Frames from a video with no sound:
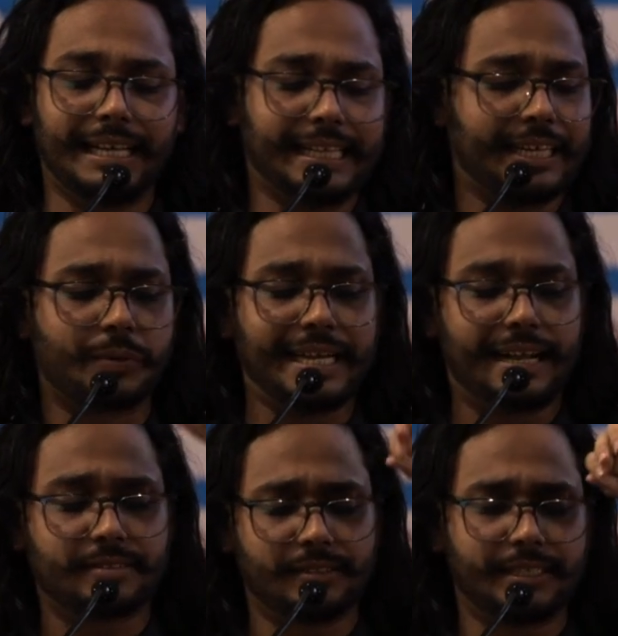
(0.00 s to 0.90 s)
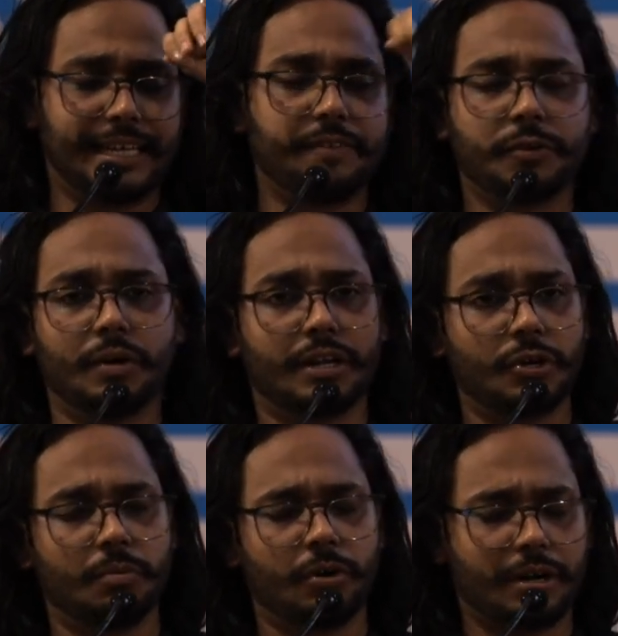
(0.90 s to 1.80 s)
and then you can access it. And if you want to
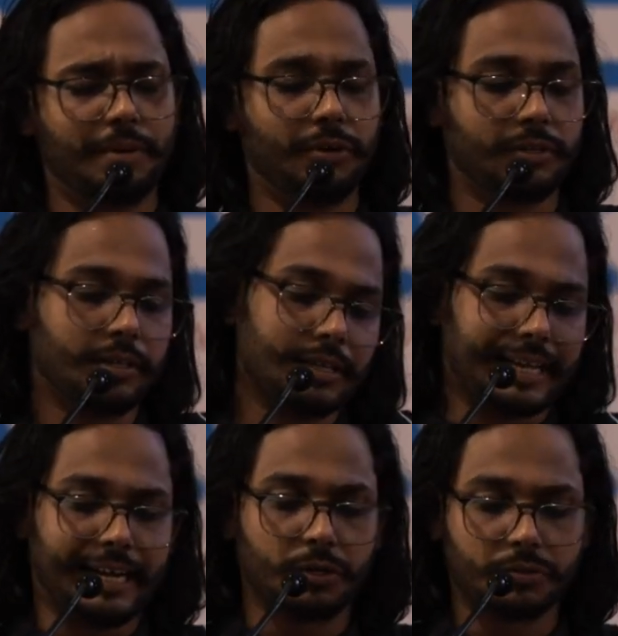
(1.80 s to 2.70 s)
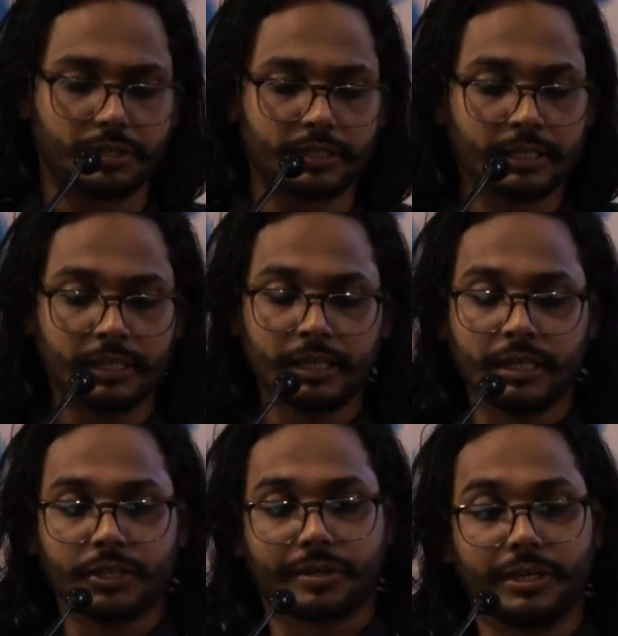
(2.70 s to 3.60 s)
know more about, again, Dozer,
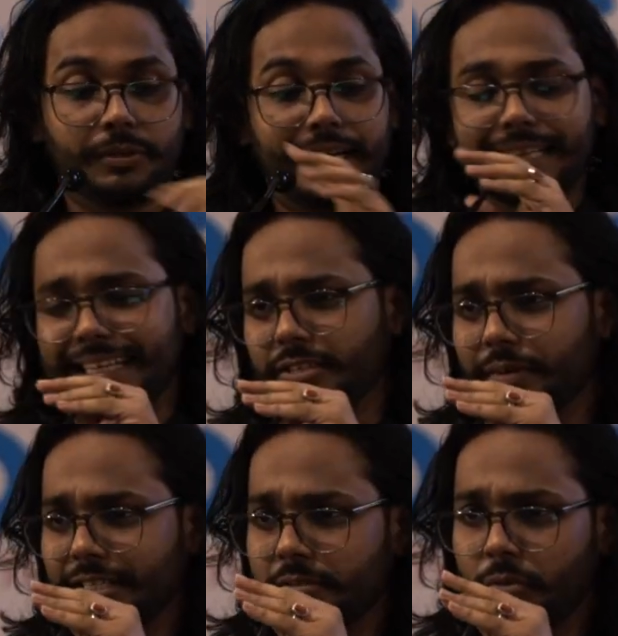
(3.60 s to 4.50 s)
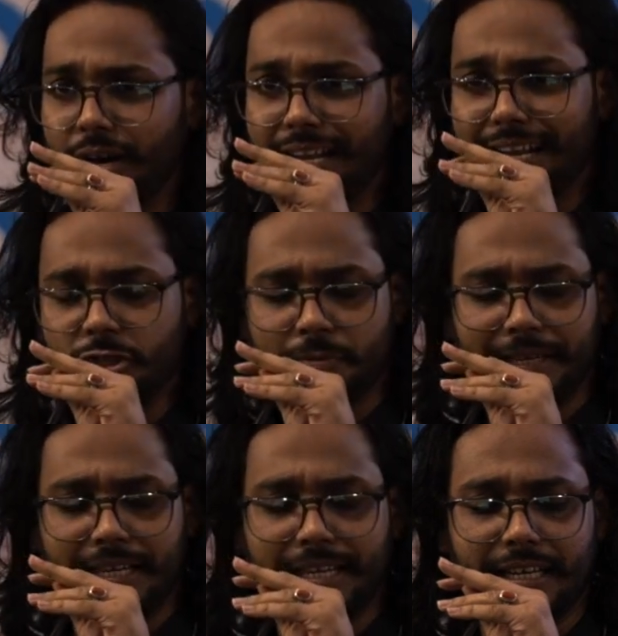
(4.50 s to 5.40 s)
you can do that. And there's one small announcement.